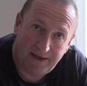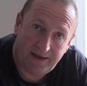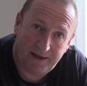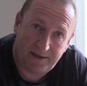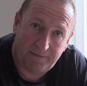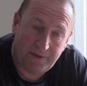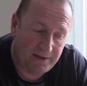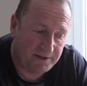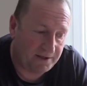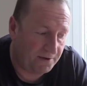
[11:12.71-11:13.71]
Um,
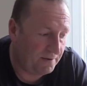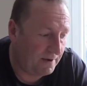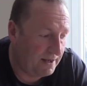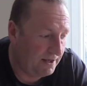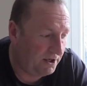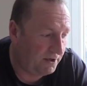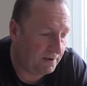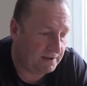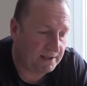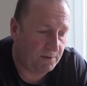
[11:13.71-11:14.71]
so, you know, like
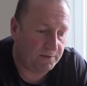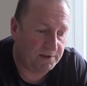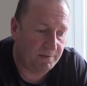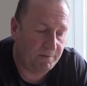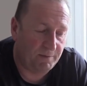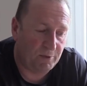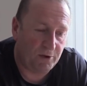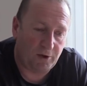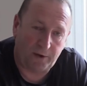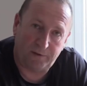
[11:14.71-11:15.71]
I say, once the, the, bird
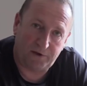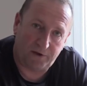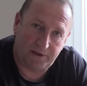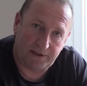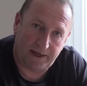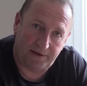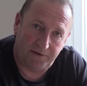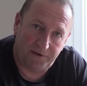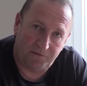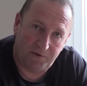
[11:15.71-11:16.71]
life dies down, you
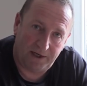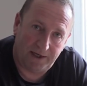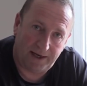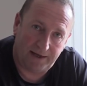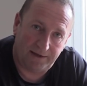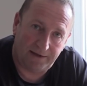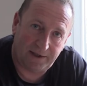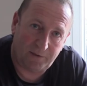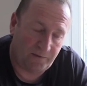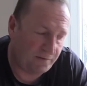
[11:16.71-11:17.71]
can really get
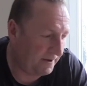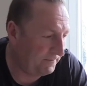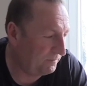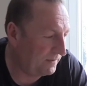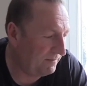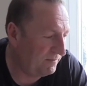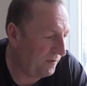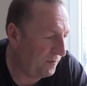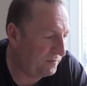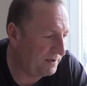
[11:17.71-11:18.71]
yourself um,
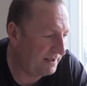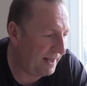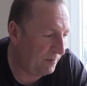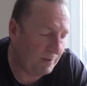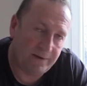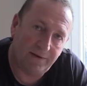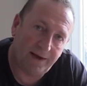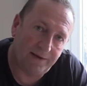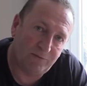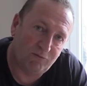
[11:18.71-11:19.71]
involved in helping
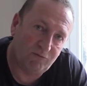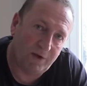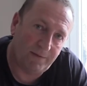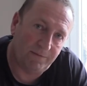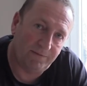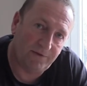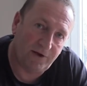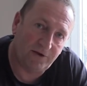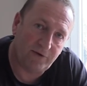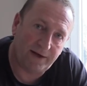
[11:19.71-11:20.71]
and um,
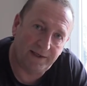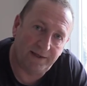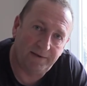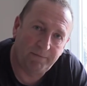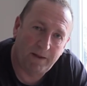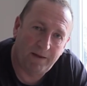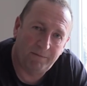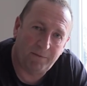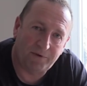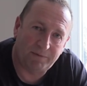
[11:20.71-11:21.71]
attracting
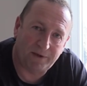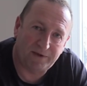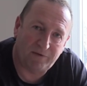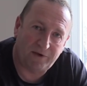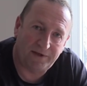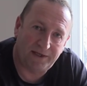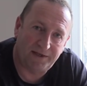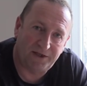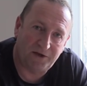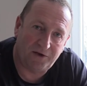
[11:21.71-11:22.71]
moths and butterflies
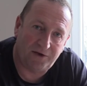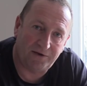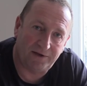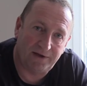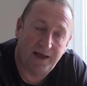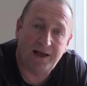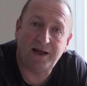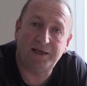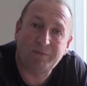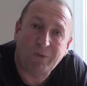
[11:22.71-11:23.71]
into your garden and
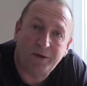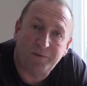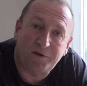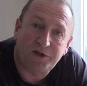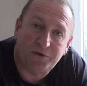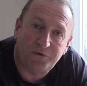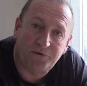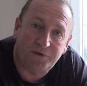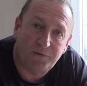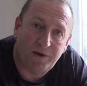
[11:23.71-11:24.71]
it's brilliant for children
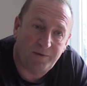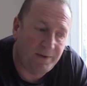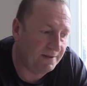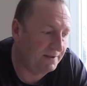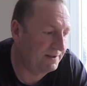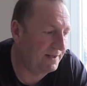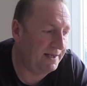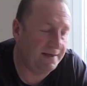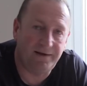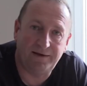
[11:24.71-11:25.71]
as well because they
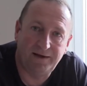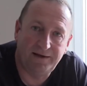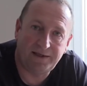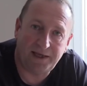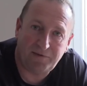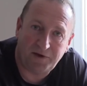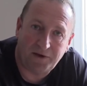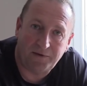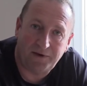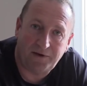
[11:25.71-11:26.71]
can safely go
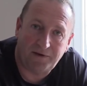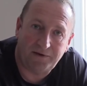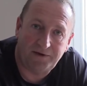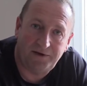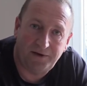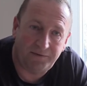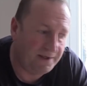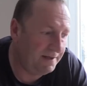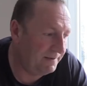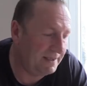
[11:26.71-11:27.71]
in the garden you don't
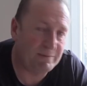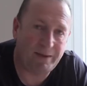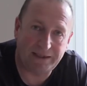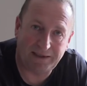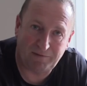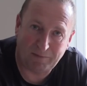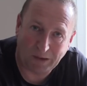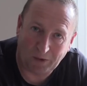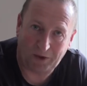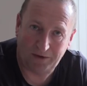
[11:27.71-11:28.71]
need expensive
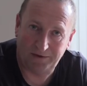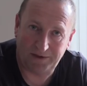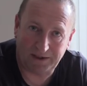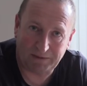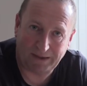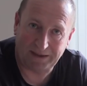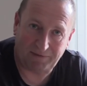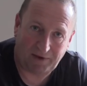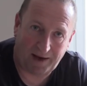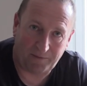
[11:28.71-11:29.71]
binoculars and expensive
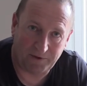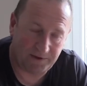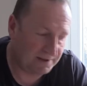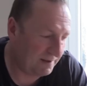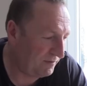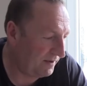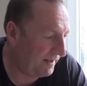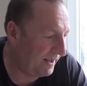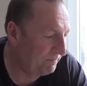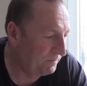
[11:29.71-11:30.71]
cameras and stuff like
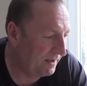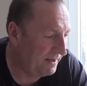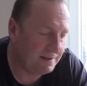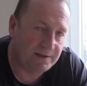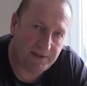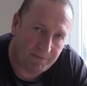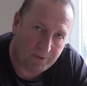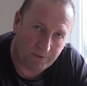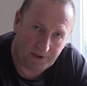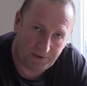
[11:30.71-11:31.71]
that it's
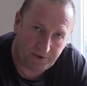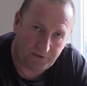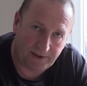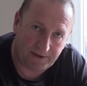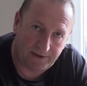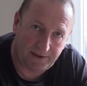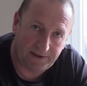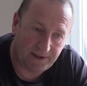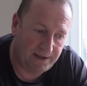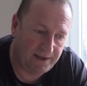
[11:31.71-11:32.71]
simple to attract these
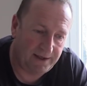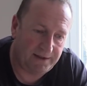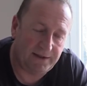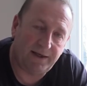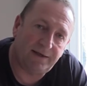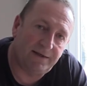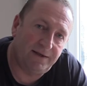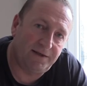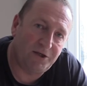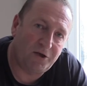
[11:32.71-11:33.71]
insects
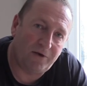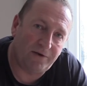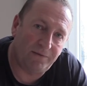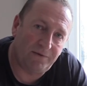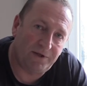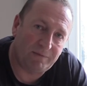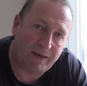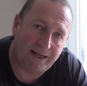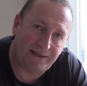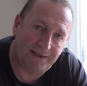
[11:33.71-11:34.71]
into your garden with just
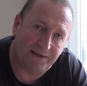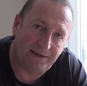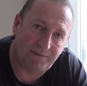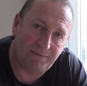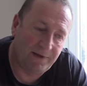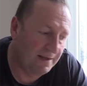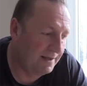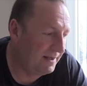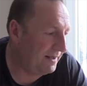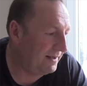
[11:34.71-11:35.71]
planting some
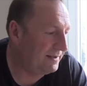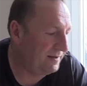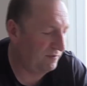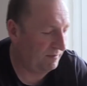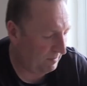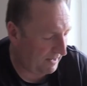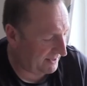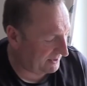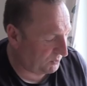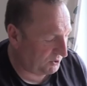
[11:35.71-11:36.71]
uh, different
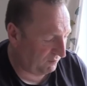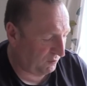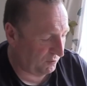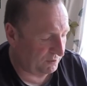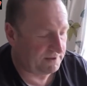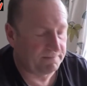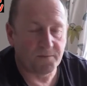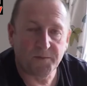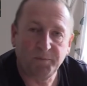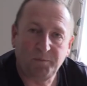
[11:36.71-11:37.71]
plants which of course
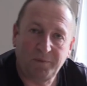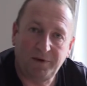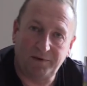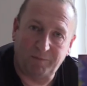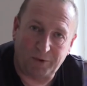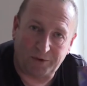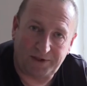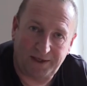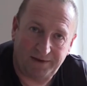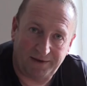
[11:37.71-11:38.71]
the books
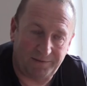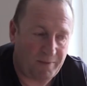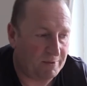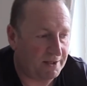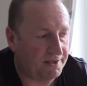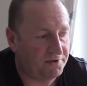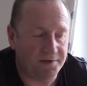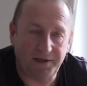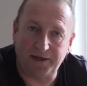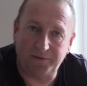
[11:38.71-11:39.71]
and publications
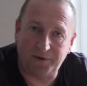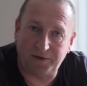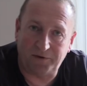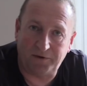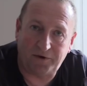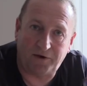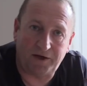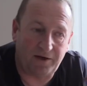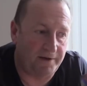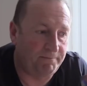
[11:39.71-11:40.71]
here will give you a
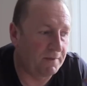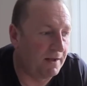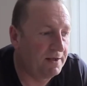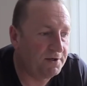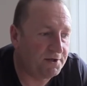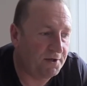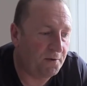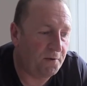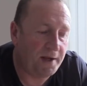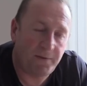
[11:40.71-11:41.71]
guideline so
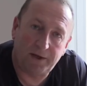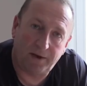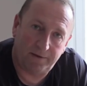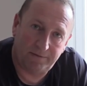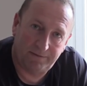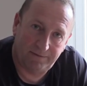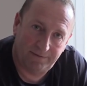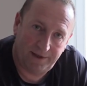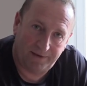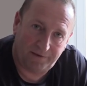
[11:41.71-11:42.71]
there we go
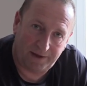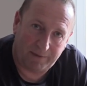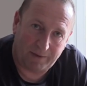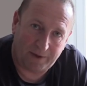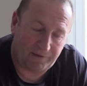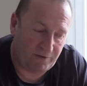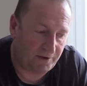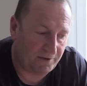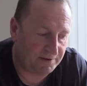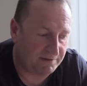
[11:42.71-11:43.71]
little thing about butterfly
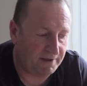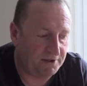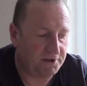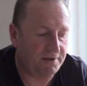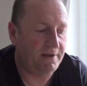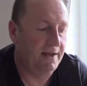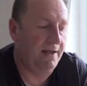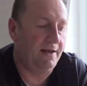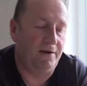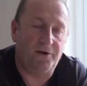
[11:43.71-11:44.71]
conservation
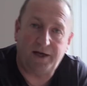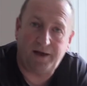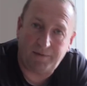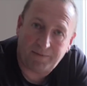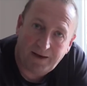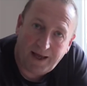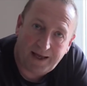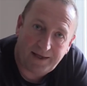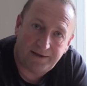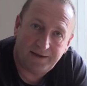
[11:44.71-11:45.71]
look it up
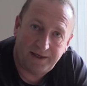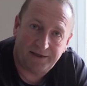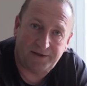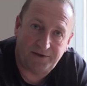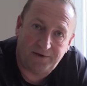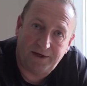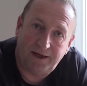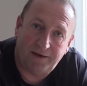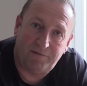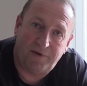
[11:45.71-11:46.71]
and it's certainly
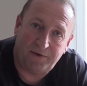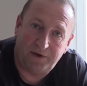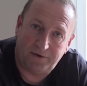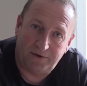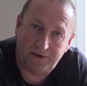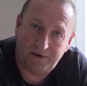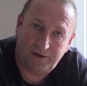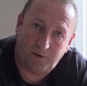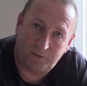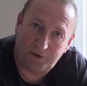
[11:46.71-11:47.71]
a very good
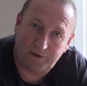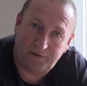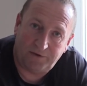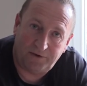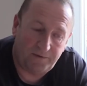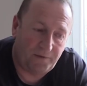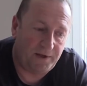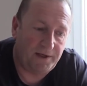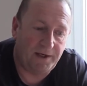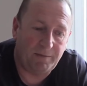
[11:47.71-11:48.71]
option if you're
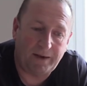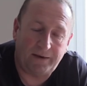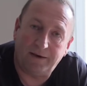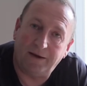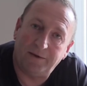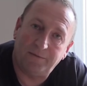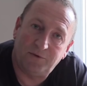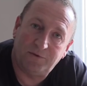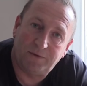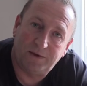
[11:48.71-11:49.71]
thinking about um,
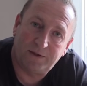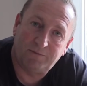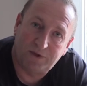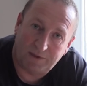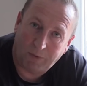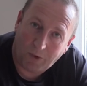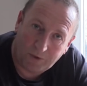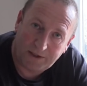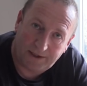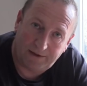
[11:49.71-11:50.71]

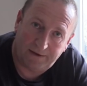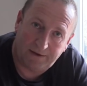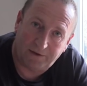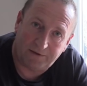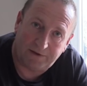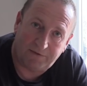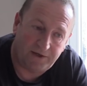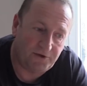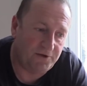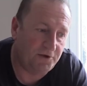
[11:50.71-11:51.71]
supporting a
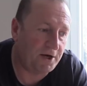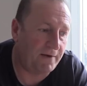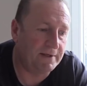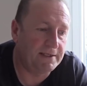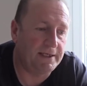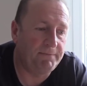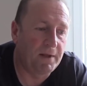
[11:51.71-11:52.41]
conservation charity.